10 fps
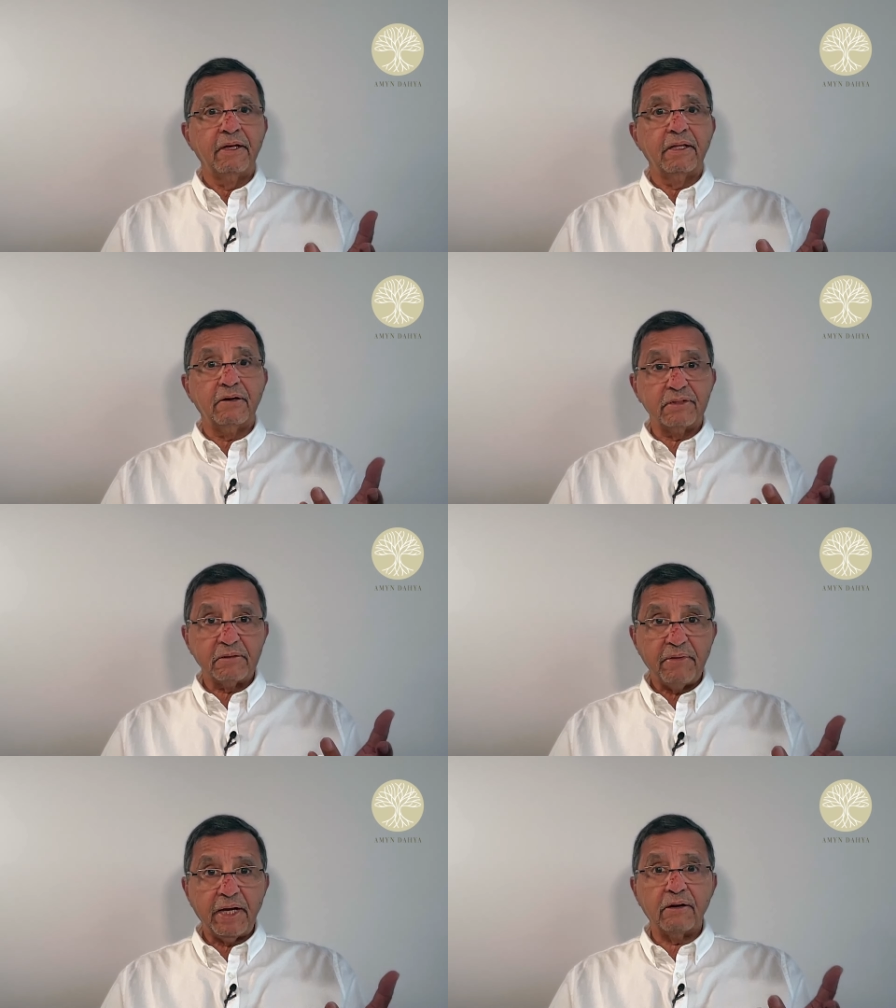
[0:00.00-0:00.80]
There was a
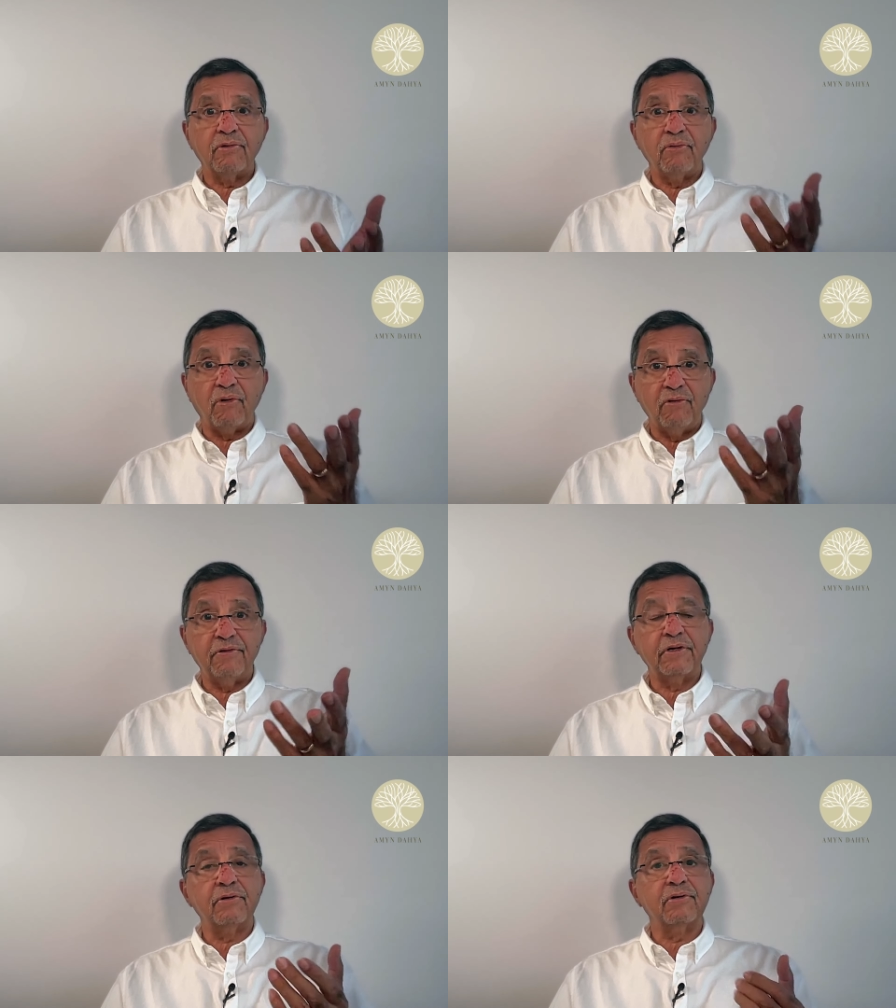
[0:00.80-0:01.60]
man who
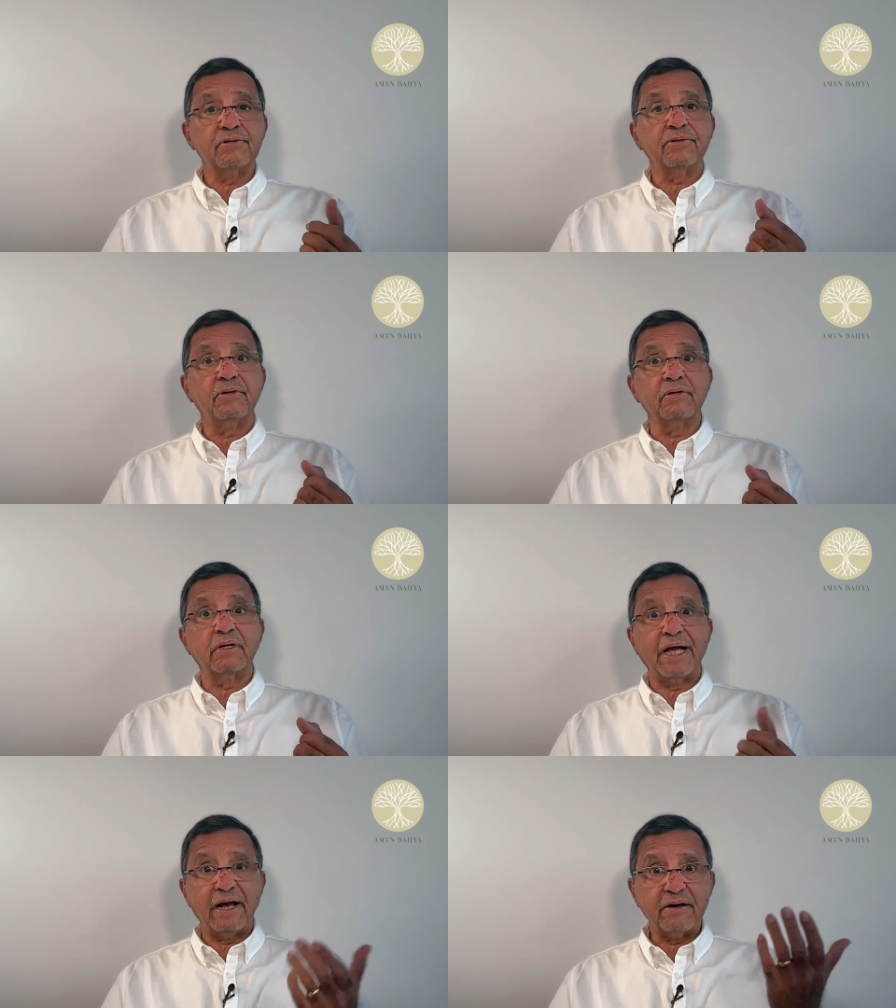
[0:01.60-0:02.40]
overdosed on
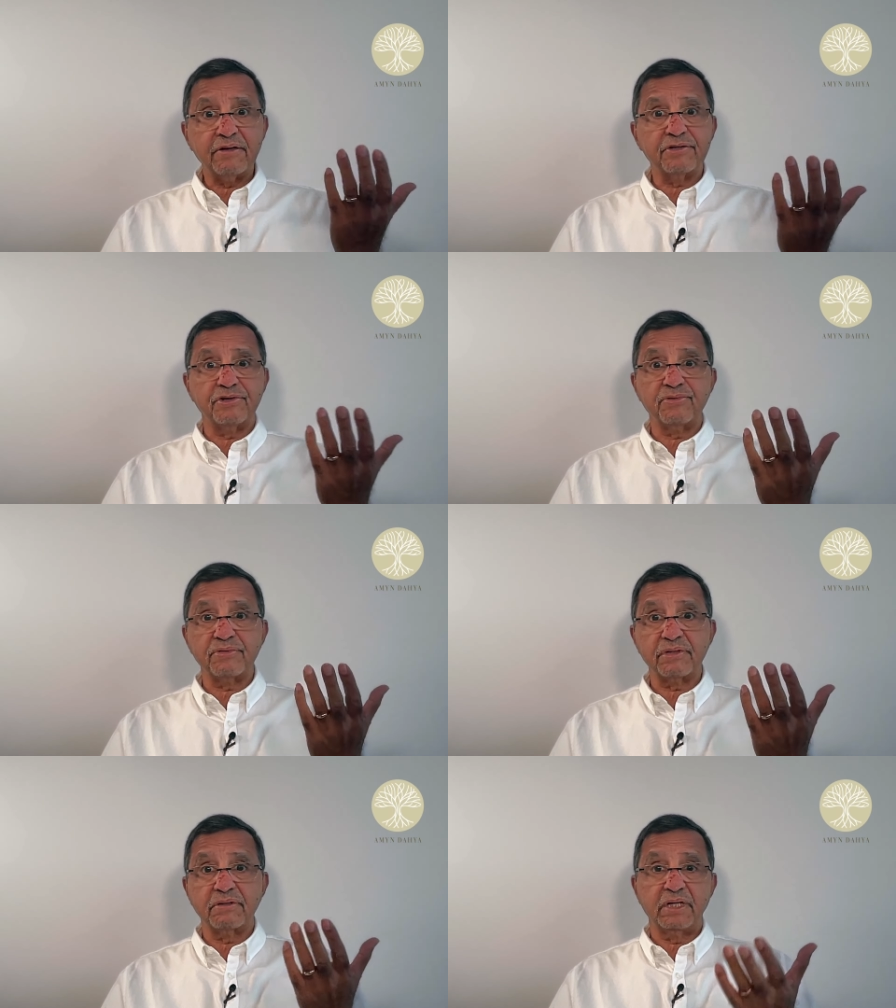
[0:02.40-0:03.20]
carrot
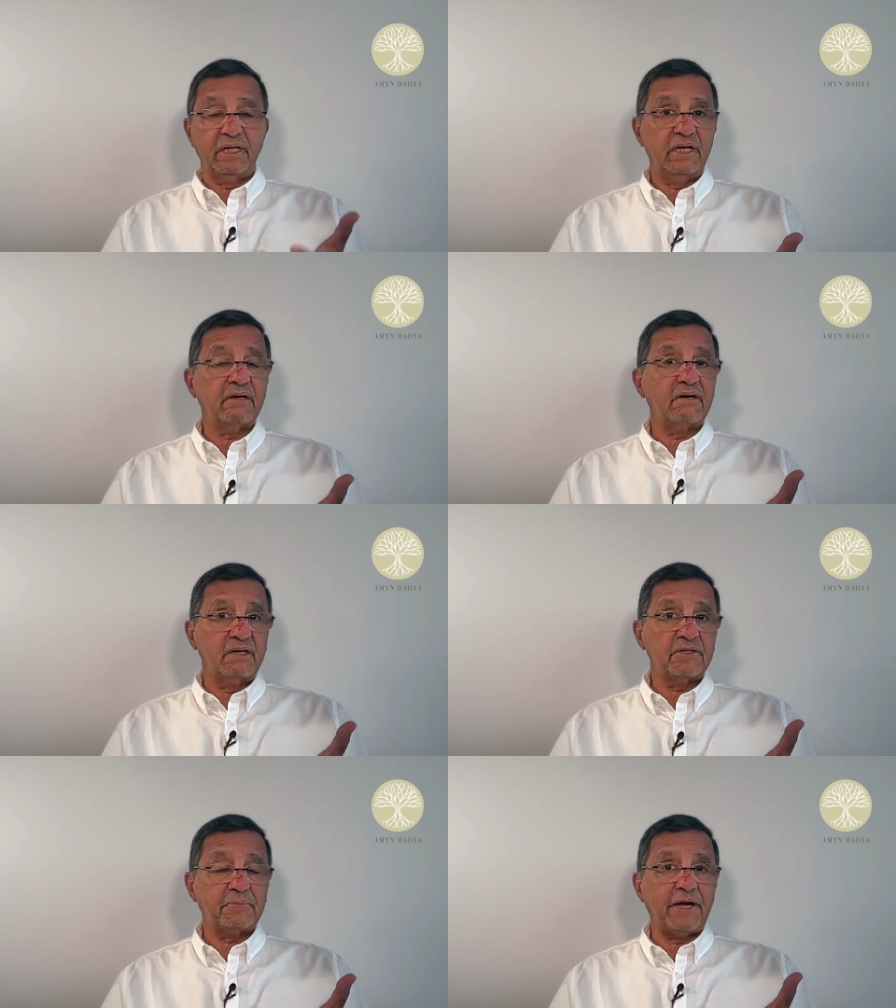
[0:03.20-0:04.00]
juice here
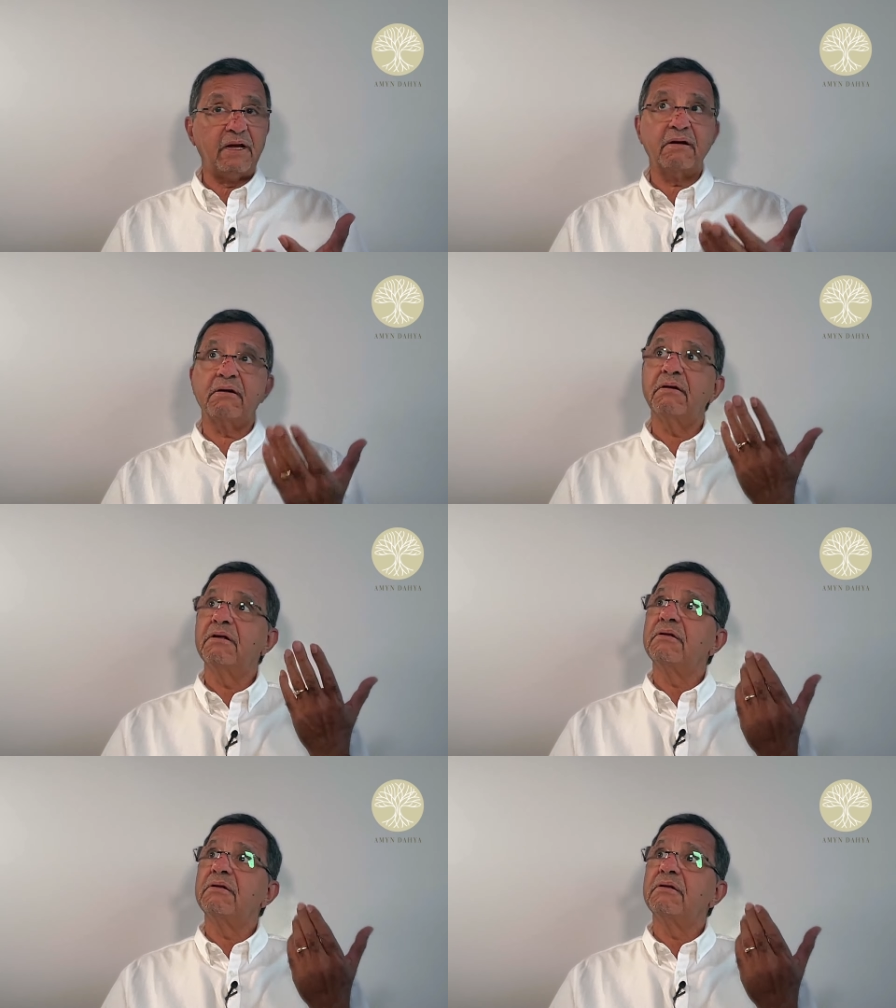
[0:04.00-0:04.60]
in Spain